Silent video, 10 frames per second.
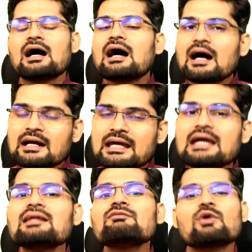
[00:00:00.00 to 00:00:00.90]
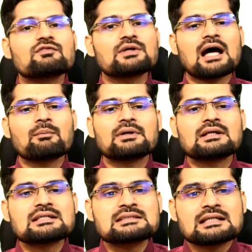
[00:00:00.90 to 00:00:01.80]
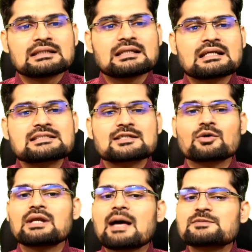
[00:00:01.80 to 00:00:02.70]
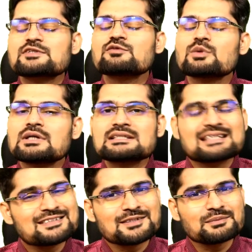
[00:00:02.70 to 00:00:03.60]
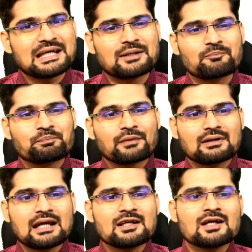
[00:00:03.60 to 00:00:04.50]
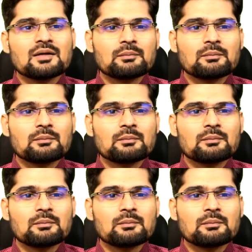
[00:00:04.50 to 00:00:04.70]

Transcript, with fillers: Again, what would happen is there is a collapse of world system again, right?